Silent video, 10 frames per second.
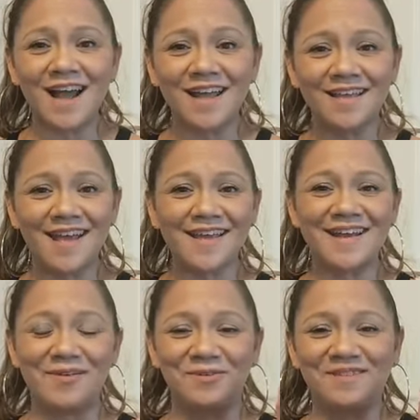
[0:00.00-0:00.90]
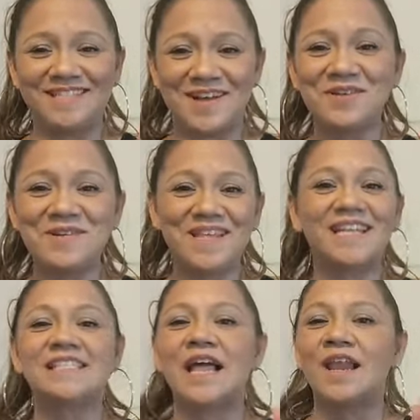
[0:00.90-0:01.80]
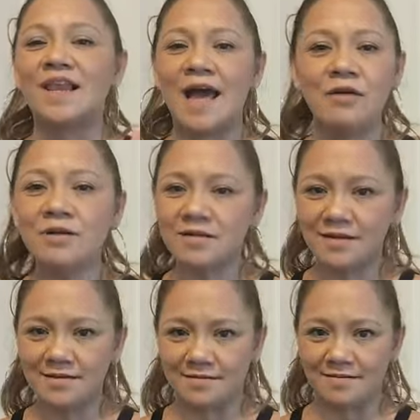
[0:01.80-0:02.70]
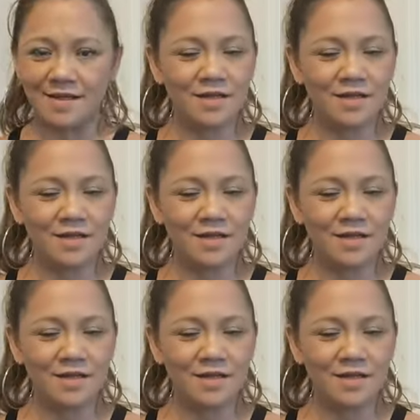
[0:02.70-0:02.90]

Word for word: again, I will tell you this loud and clear,